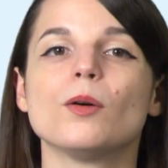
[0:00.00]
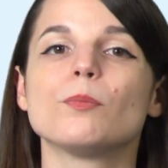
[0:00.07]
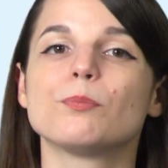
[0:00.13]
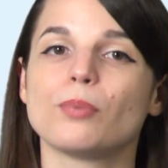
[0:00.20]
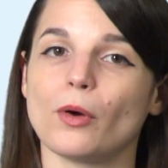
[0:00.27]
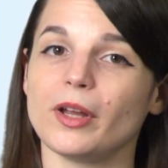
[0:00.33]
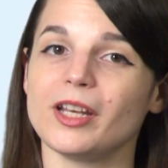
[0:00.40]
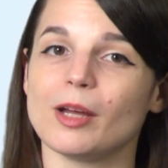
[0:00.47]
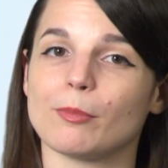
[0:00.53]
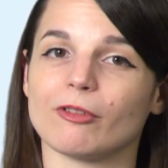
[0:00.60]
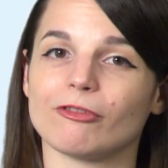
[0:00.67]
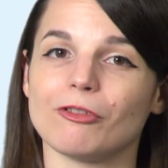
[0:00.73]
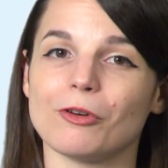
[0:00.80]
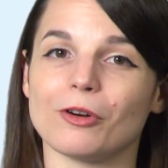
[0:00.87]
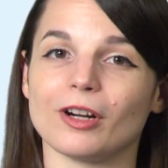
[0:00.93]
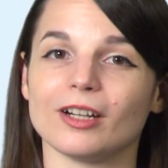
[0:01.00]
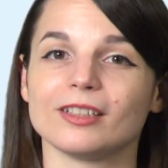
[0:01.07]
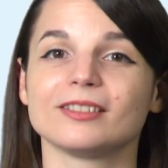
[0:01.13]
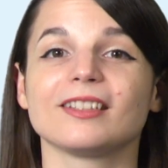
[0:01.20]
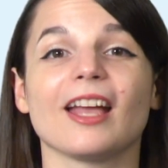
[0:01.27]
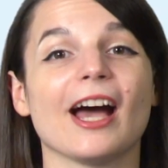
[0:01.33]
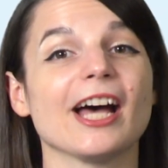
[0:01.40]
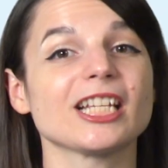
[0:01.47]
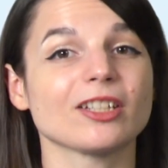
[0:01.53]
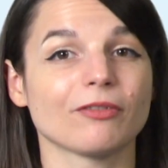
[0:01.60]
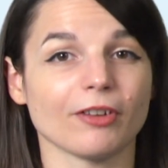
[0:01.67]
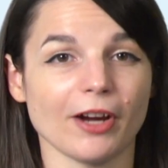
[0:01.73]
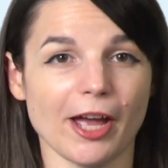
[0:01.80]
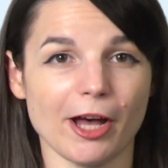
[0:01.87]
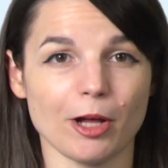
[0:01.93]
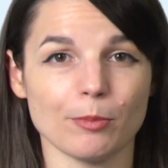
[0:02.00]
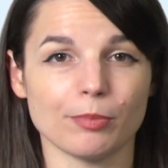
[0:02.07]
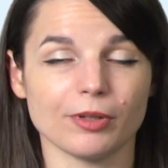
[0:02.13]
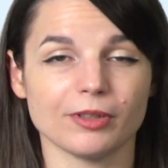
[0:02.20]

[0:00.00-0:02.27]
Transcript: Point number 4, ask for help.